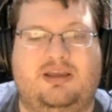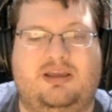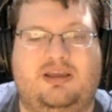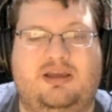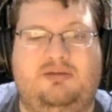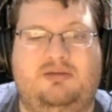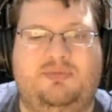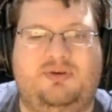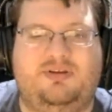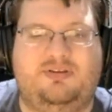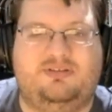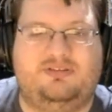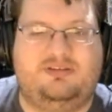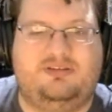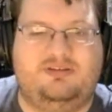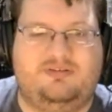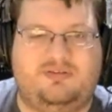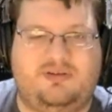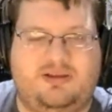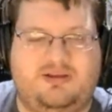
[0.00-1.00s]
okay. I
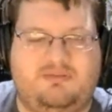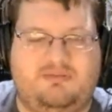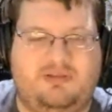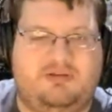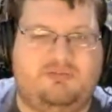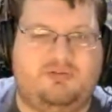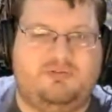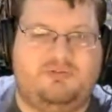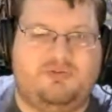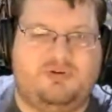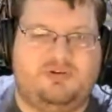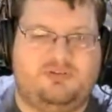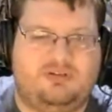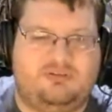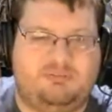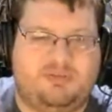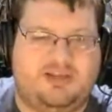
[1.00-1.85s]
must have that reversed